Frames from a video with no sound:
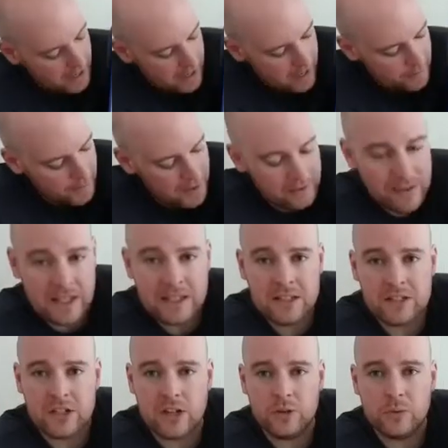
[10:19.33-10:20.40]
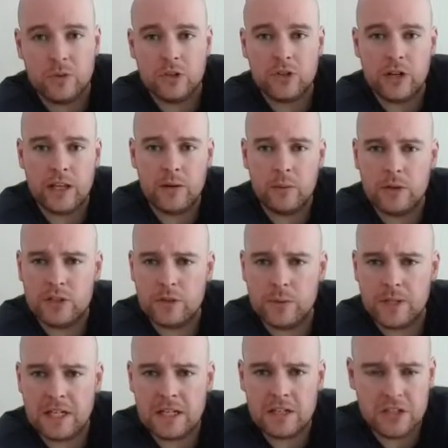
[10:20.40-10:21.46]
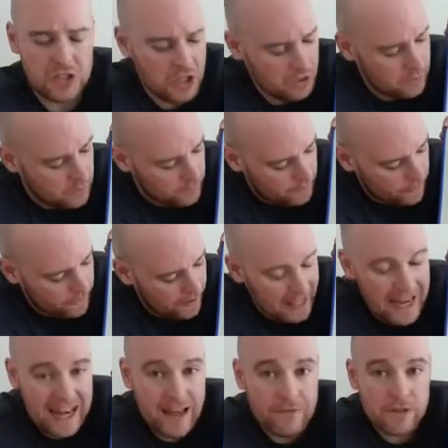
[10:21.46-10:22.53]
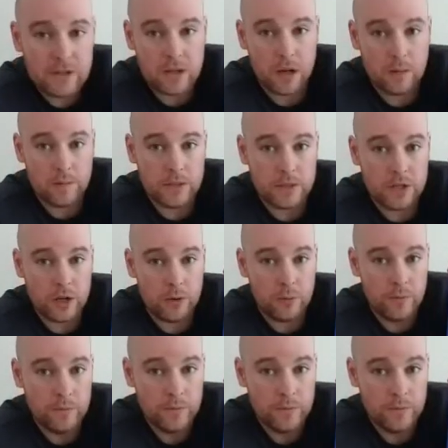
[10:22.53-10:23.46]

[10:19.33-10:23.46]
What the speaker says: How about these two, the tricky ones that we didn't do? 11 times 2.